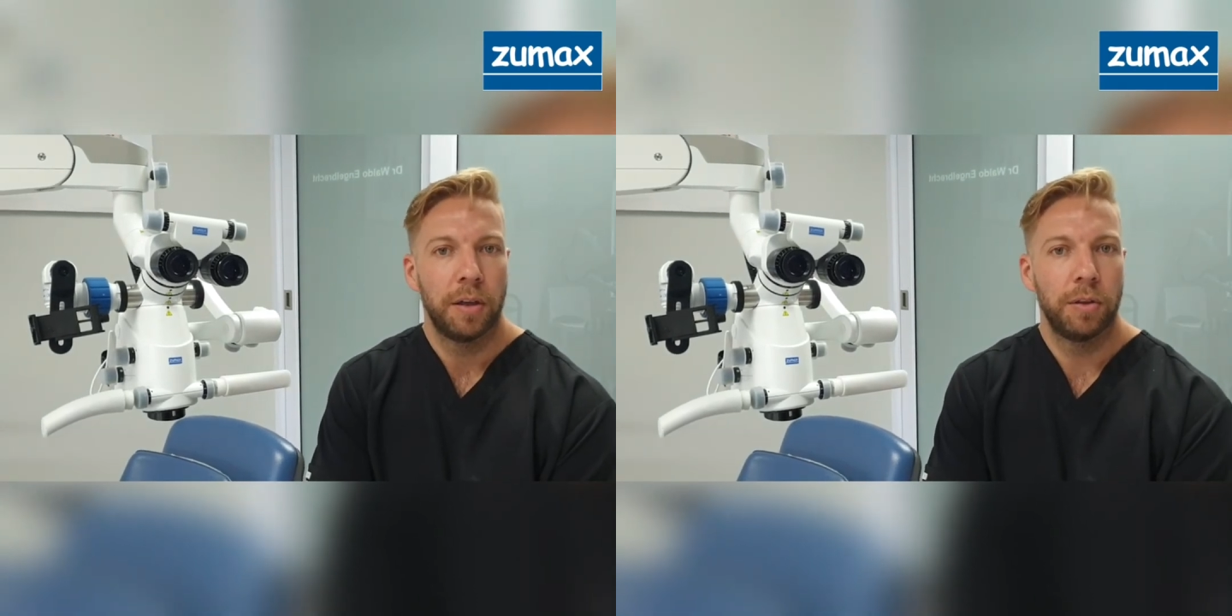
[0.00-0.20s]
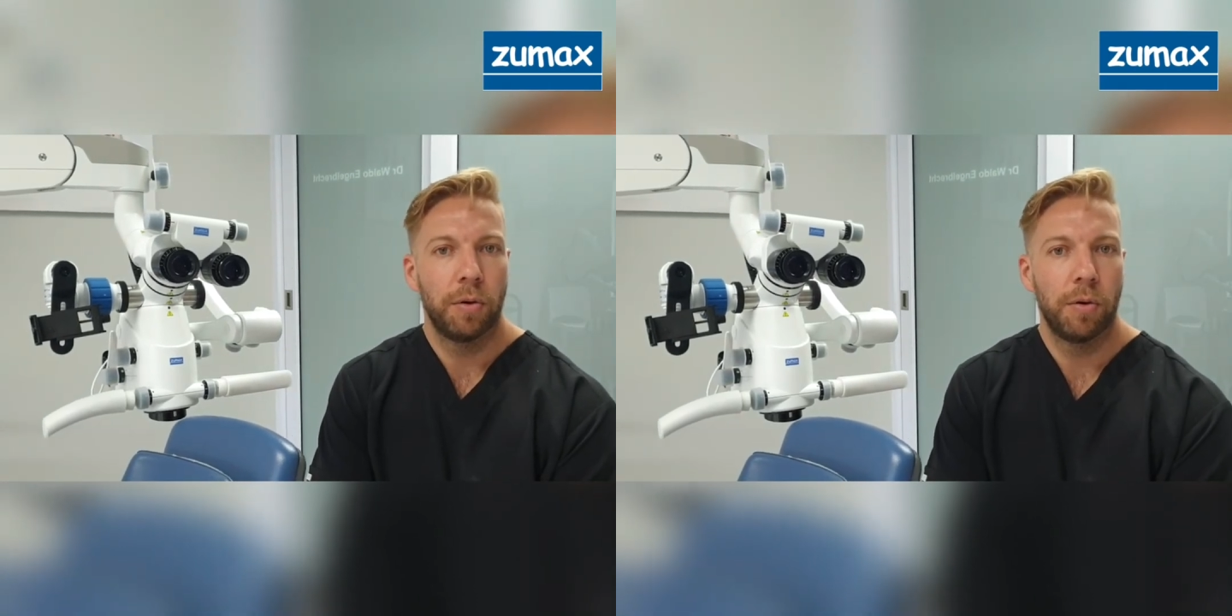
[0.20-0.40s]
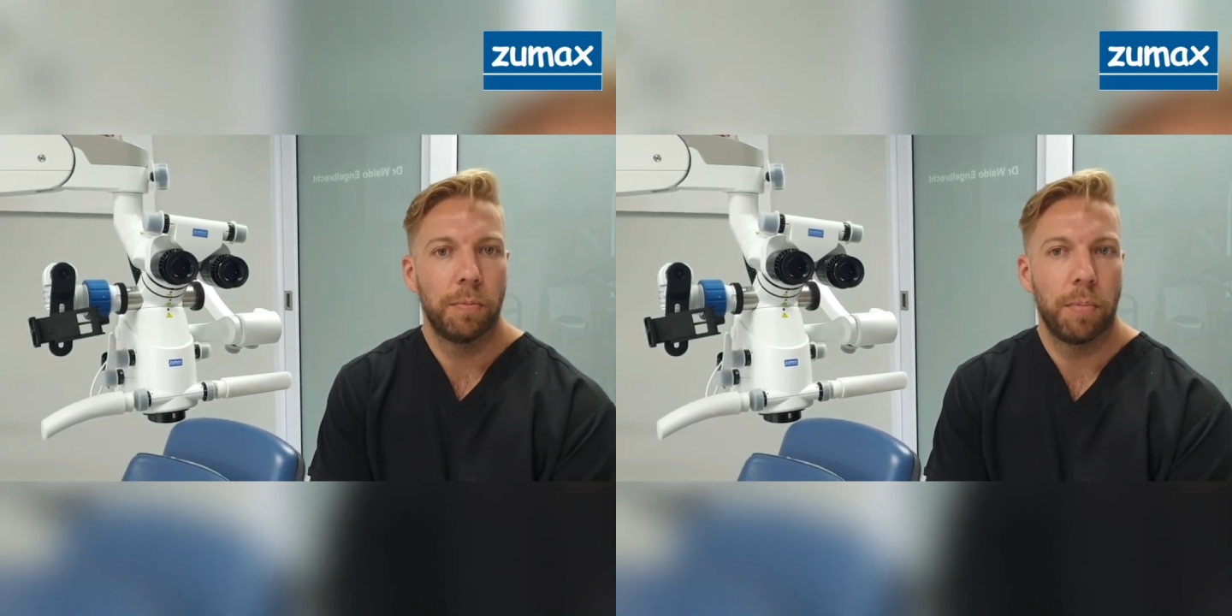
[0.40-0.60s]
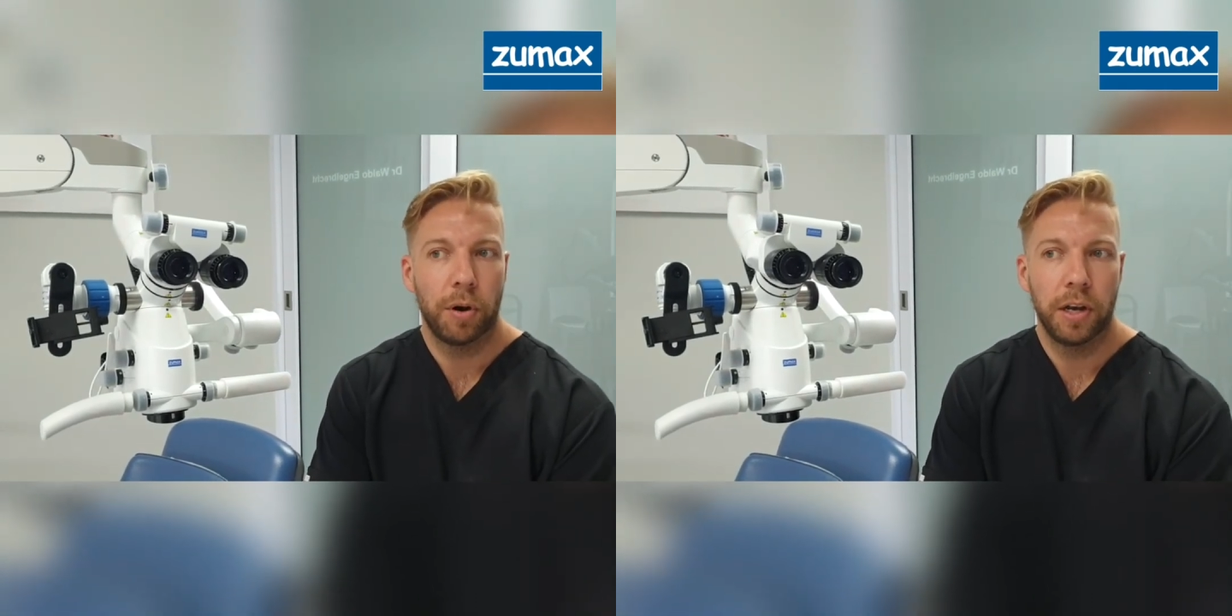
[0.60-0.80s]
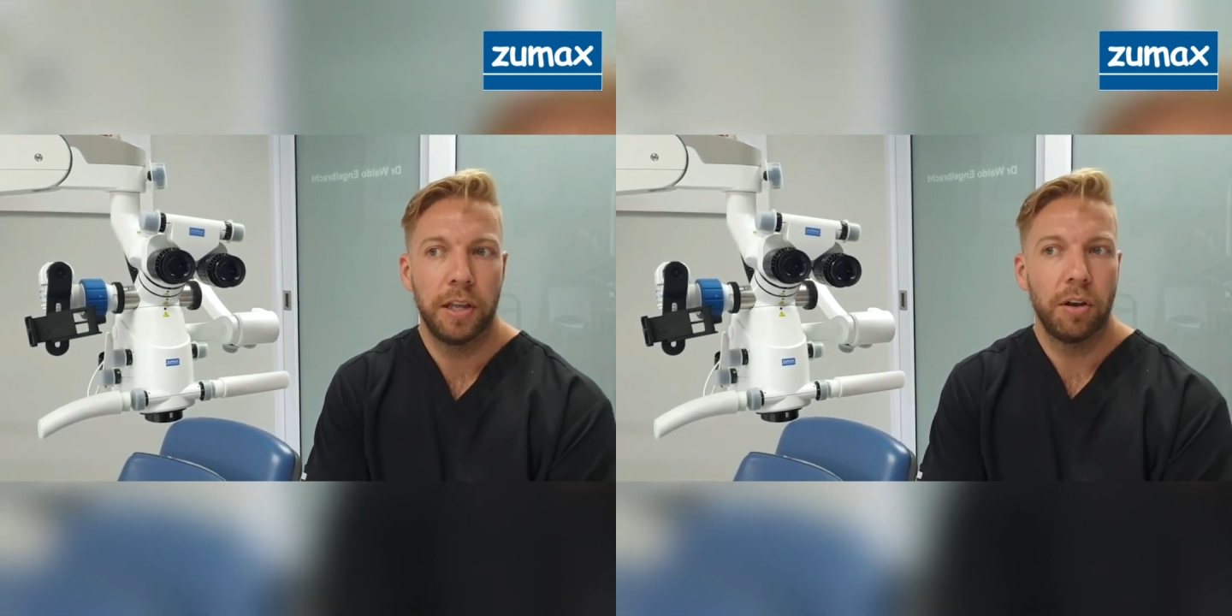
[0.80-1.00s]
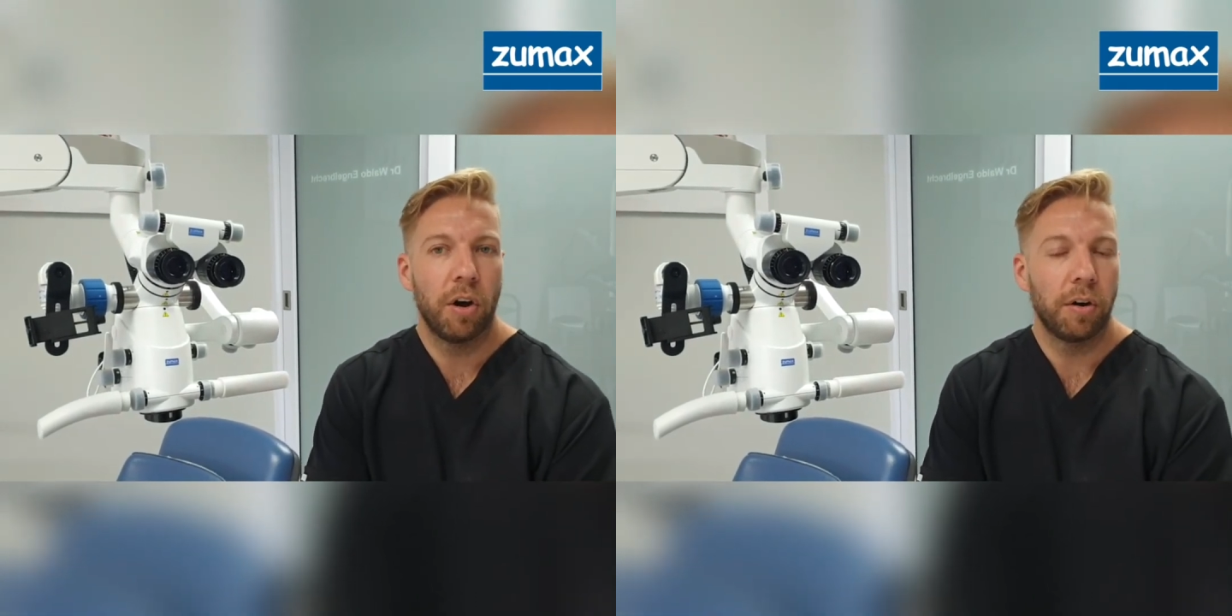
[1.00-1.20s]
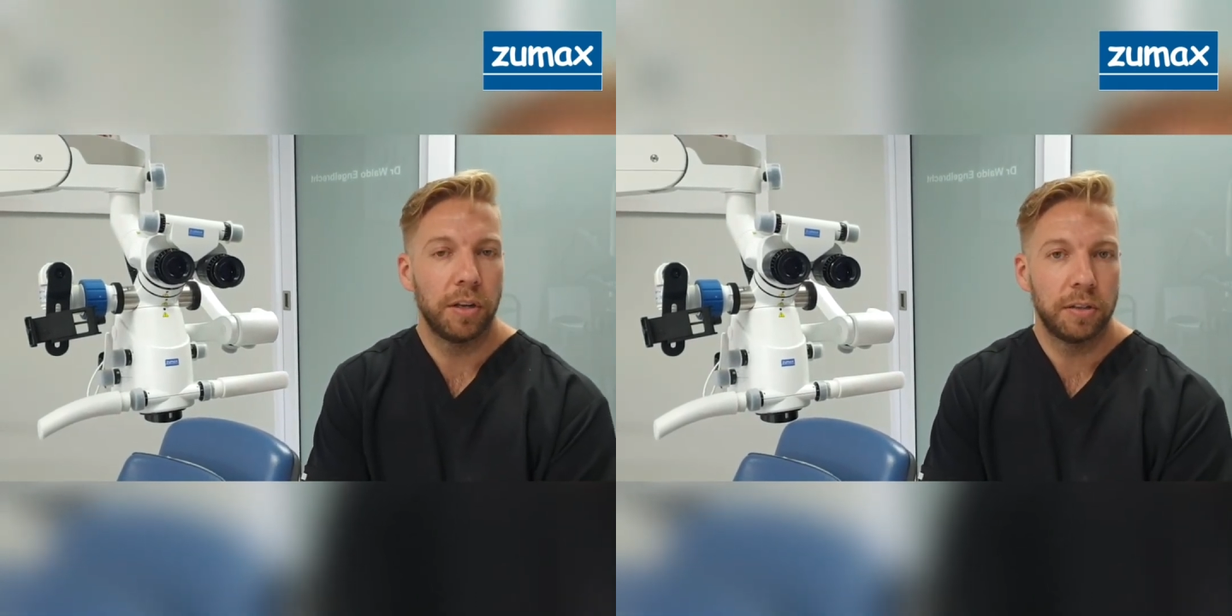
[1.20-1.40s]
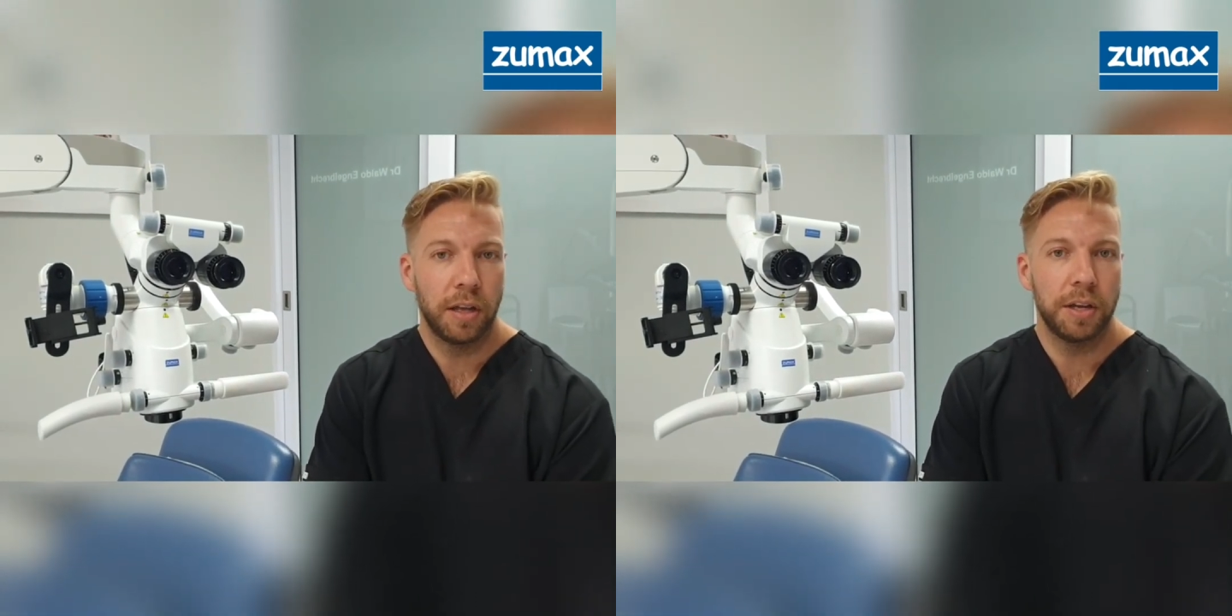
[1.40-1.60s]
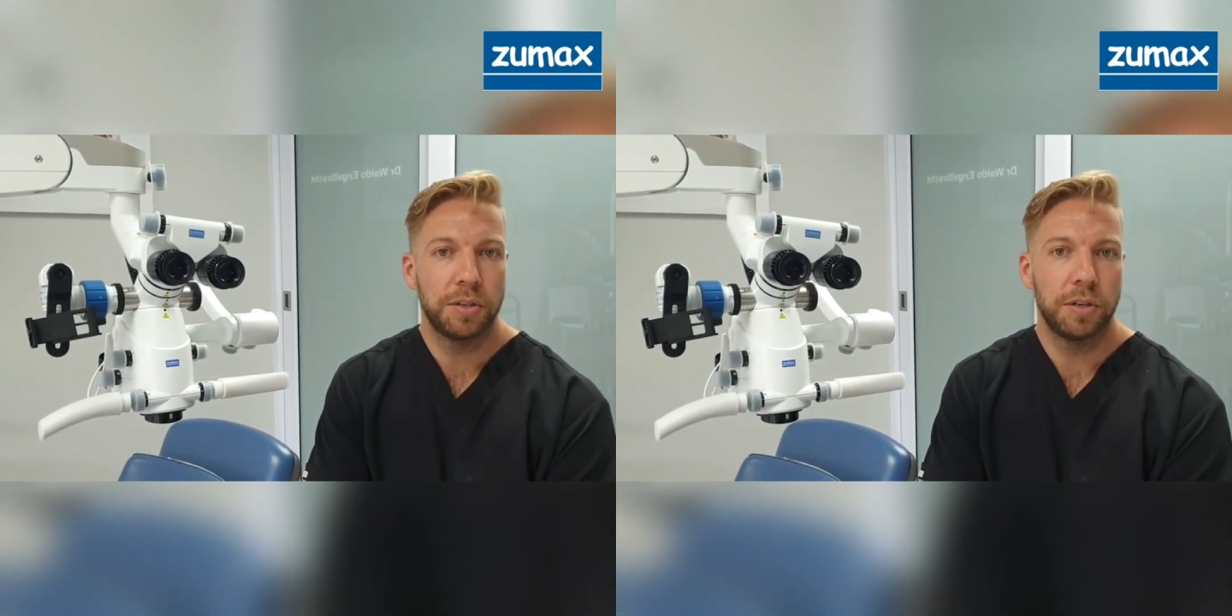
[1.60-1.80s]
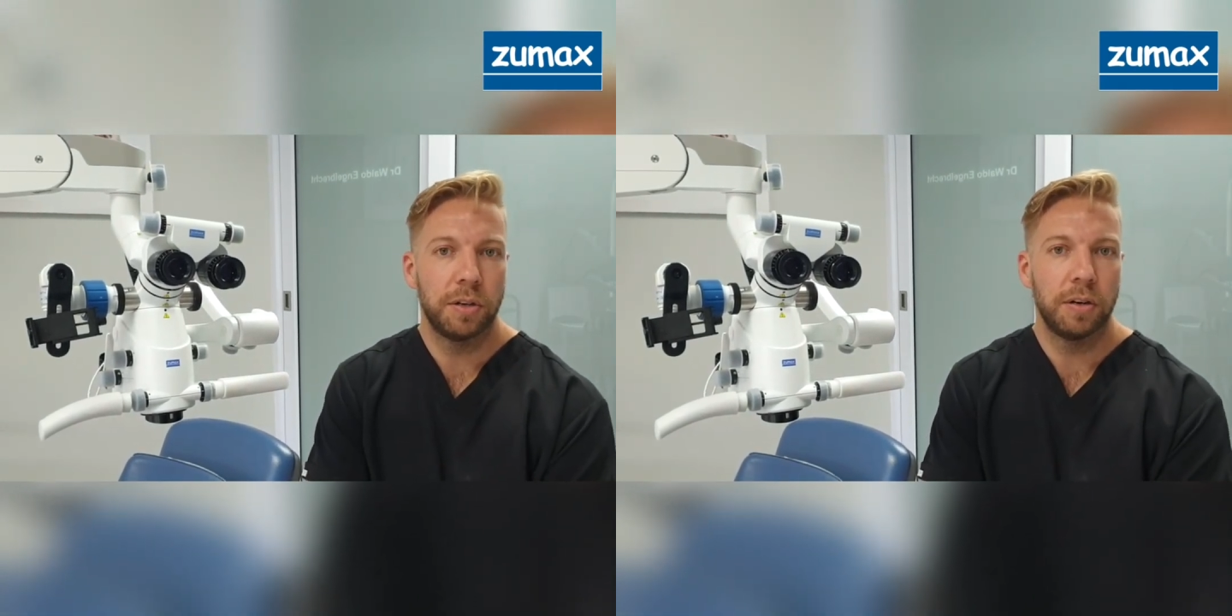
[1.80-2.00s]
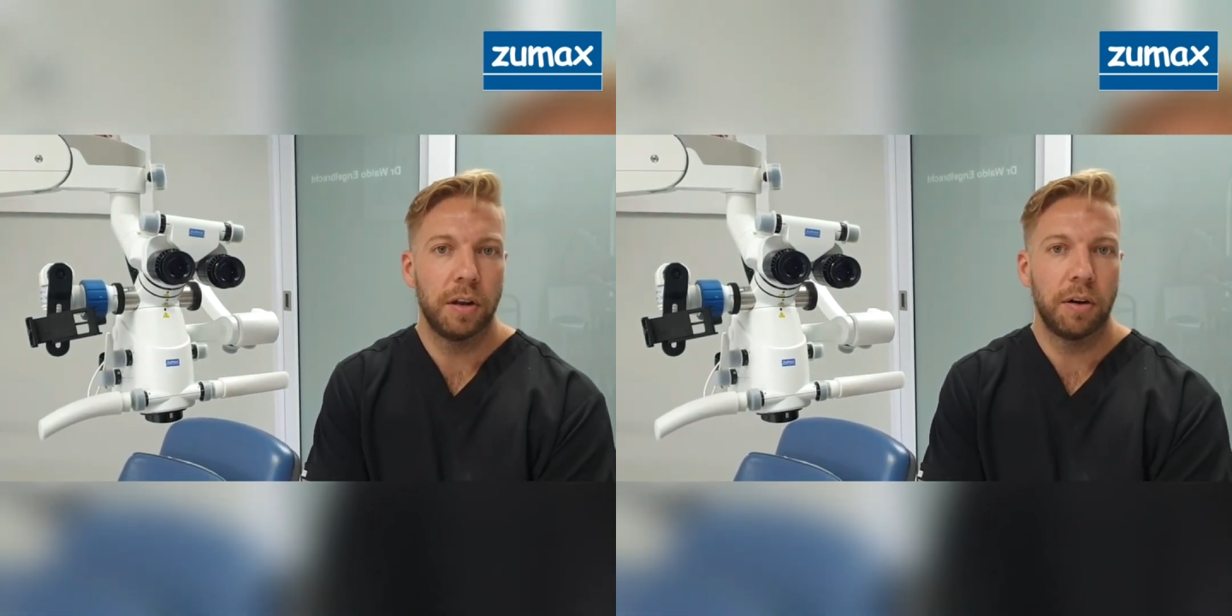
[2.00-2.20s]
your body orientation